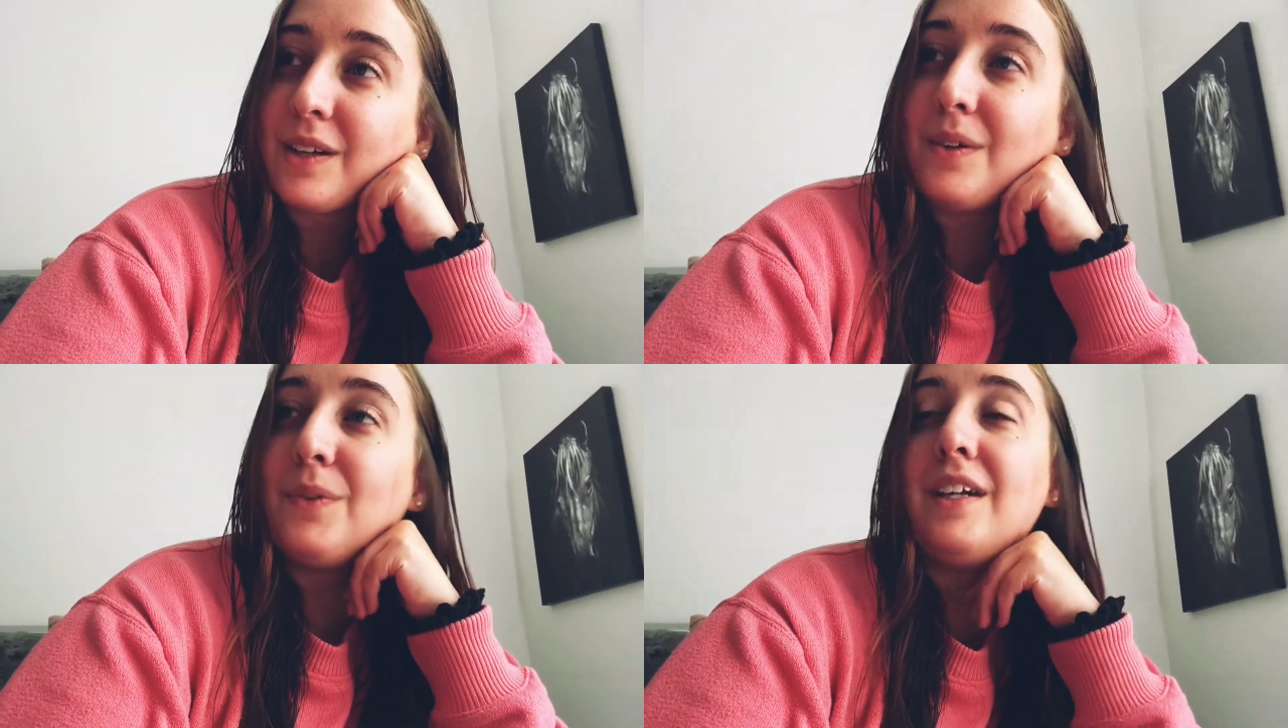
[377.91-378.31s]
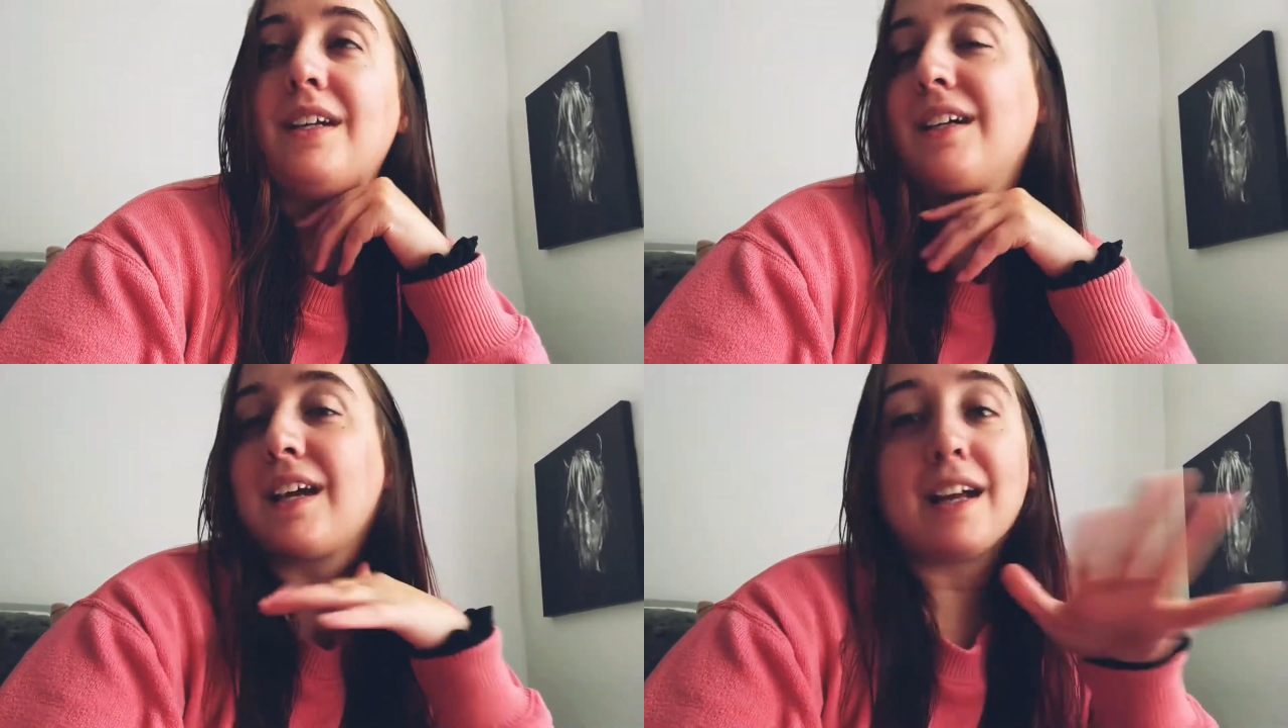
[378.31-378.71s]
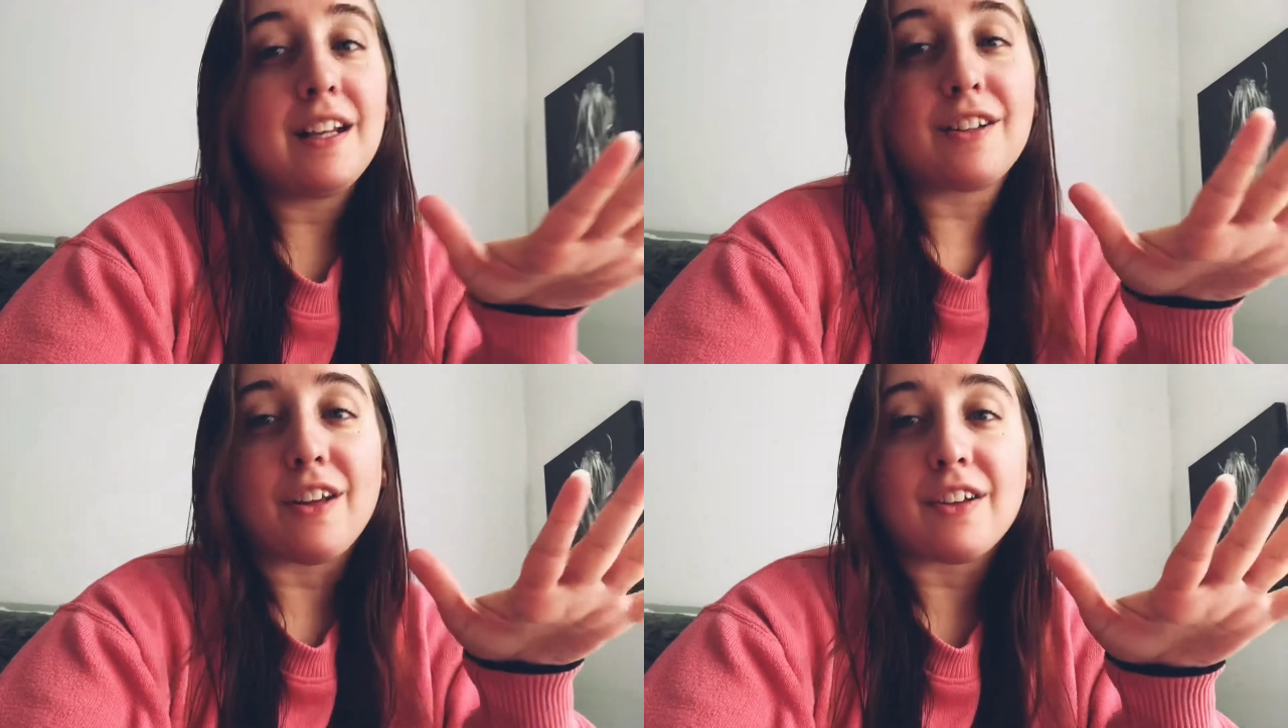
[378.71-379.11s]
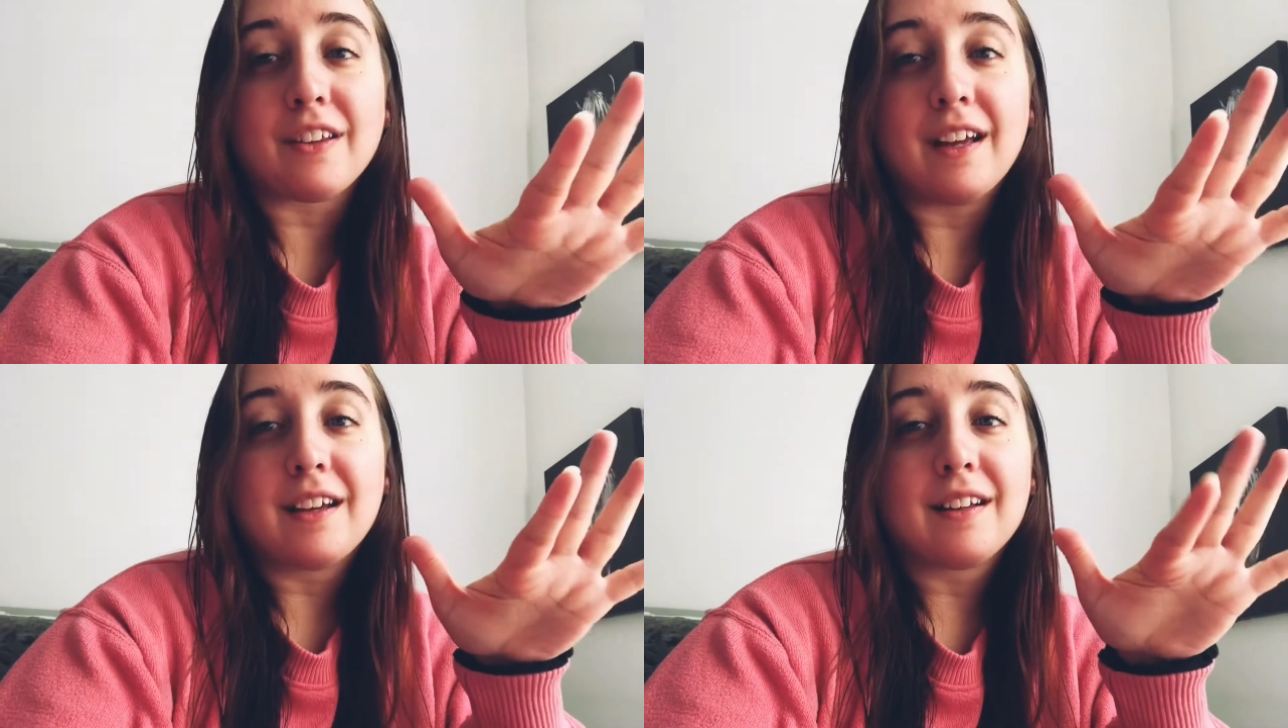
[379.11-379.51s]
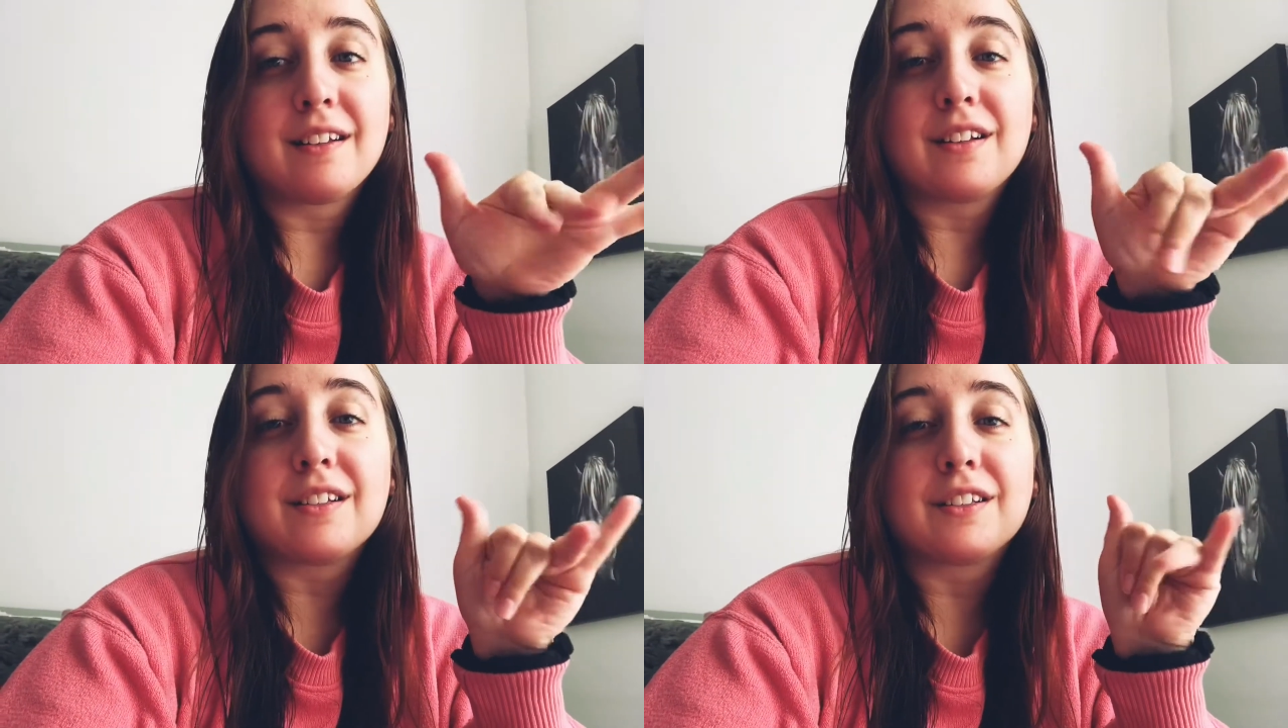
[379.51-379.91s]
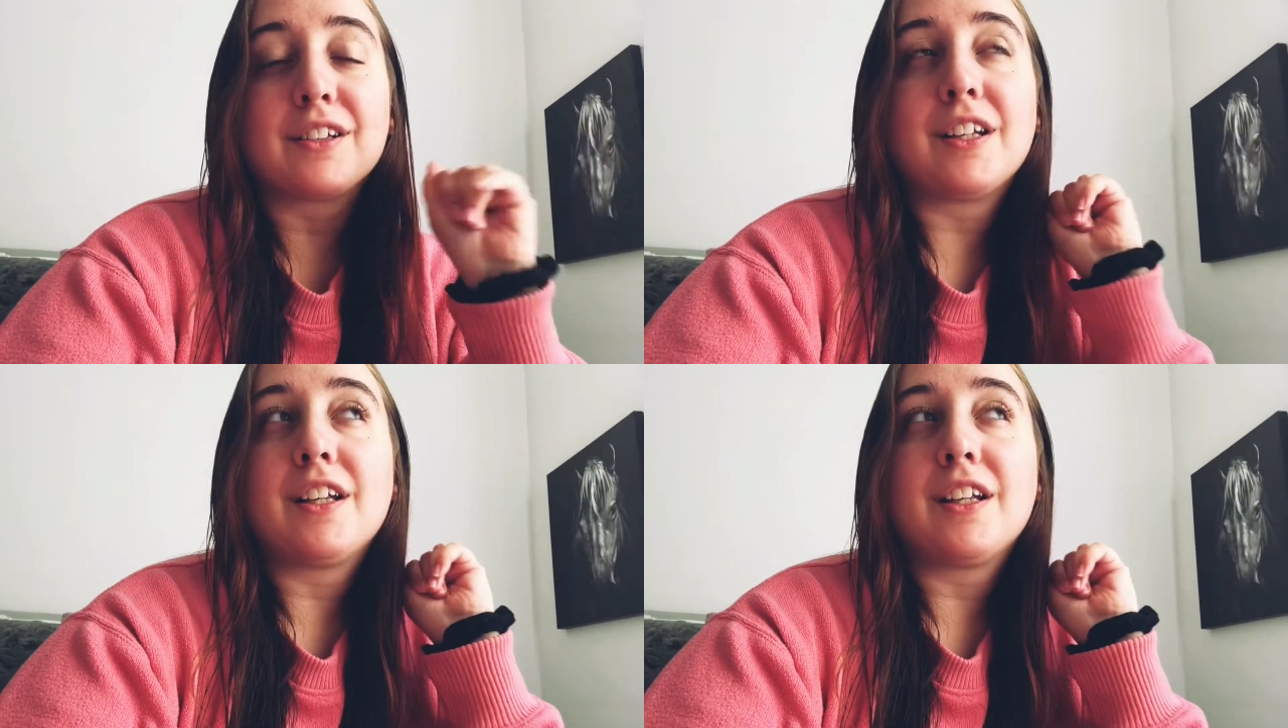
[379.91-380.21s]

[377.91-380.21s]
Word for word: We get each other. Like, there's literally